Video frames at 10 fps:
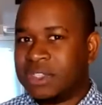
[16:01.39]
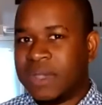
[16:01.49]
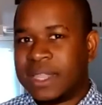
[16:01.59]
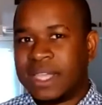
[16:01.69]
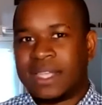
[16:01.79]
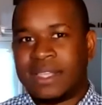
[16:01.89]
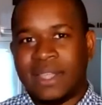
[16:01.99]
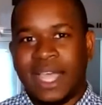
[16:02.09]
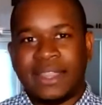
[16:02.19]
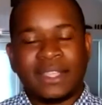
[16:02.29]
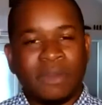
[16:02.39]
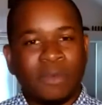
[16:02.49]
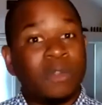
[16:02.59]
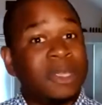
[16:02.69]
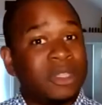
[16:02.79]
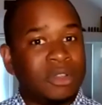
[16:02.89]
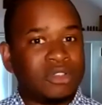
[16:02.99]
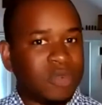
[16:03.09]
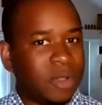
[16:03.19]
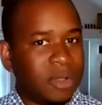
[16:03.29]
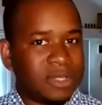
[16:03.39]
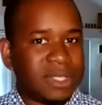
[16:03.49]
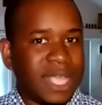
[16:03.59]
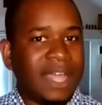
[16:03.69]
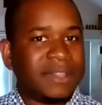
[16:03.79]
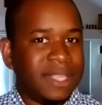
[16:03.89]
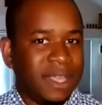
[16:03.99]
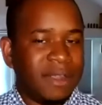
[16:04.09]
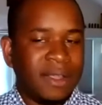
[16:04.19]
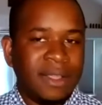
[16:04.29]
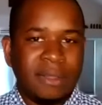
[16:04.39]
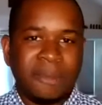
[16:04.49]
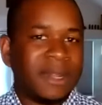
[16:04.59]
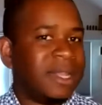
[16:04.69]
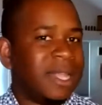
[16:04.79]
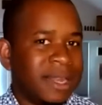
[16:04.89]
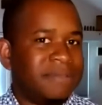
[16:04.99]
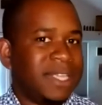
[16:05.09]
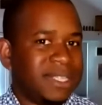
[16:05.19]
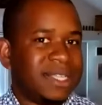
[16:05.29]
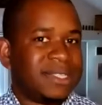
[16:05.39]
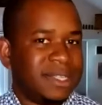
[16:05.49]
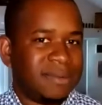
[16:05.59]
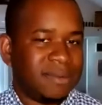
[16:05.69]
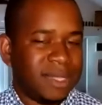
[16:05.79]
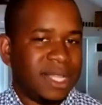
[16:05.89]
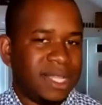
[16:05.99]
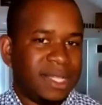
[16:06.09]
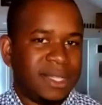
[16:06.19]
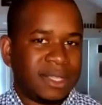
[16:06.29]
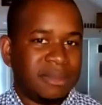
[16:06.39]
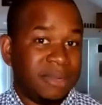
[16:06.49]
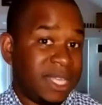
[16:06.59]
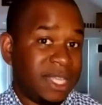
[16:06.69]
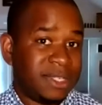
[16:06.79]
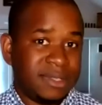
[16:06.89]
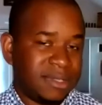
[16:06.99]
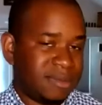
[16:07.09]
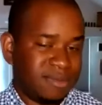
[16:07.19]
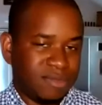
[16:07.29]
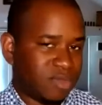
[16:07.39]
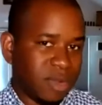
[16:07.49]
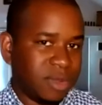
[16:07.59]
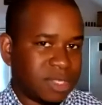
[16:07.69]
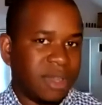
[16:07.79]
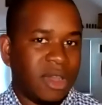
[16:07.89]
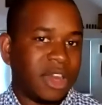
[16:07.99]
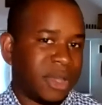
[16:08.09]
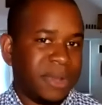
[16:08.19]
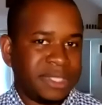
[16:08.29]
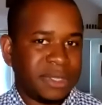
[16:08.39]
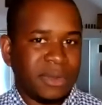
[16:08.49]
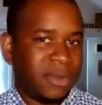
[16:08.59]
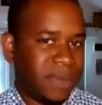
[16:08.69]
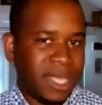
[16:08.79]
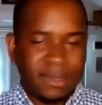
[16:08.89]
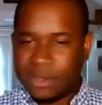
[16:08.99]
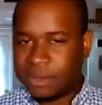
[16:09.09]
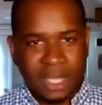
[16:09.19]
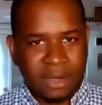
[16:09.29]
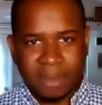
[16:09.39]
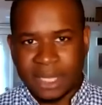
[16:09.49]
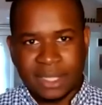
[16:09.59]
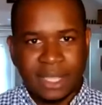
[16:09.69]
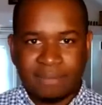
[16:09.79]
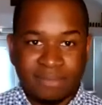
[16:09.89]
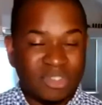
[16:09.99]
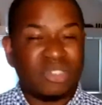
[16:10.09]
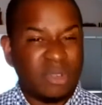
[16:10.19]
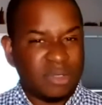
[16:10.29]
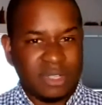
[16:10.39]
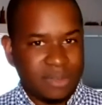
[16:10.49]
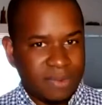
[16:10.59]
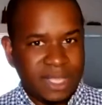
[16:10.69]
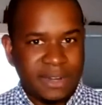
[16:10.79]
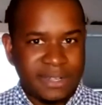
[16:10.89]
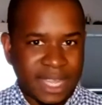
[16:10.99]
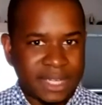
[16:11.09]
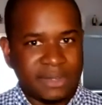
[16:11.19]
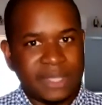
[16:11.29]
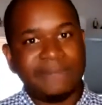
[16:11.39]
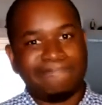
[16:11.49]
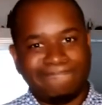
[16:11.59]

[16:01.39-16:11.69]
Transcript: So I think there will be those roles out there, but a lot of the existing communications roles are going to go away, no doubt about that, sooner than 20 years, actually.